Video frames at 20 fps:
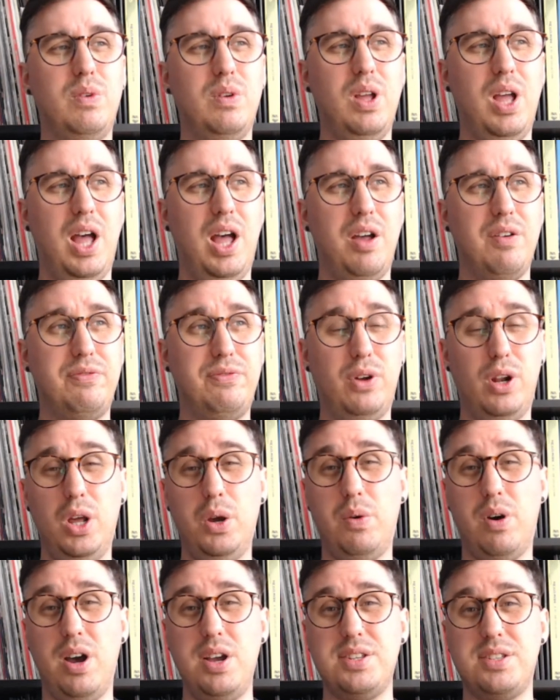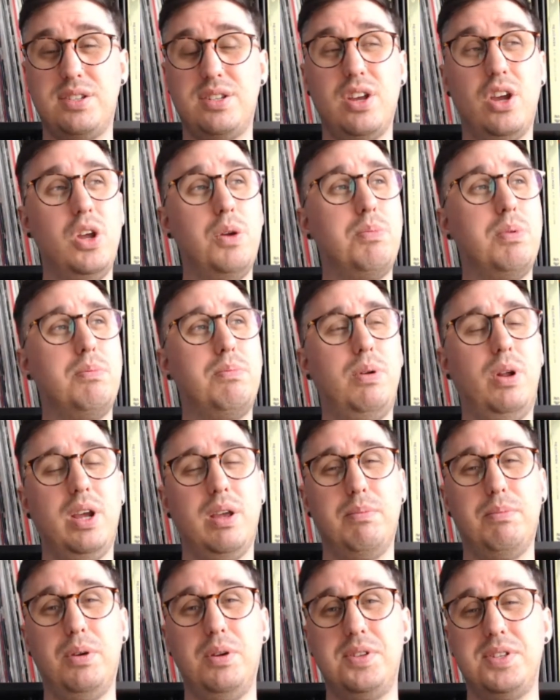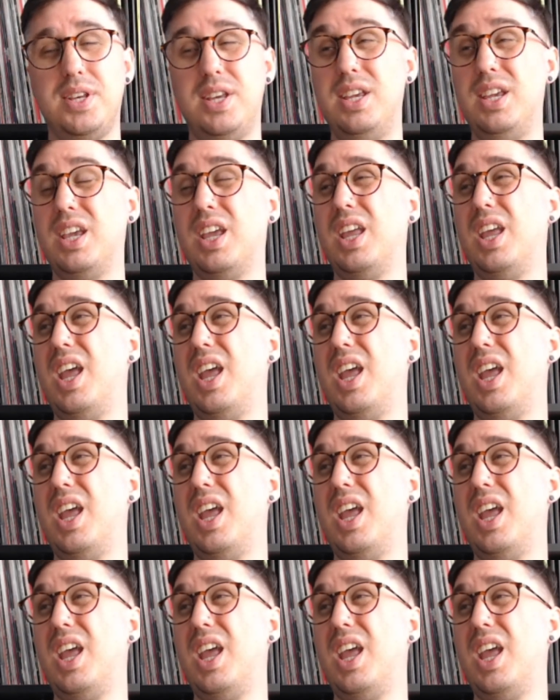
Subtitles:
follow Isotope and Plugin Boutique,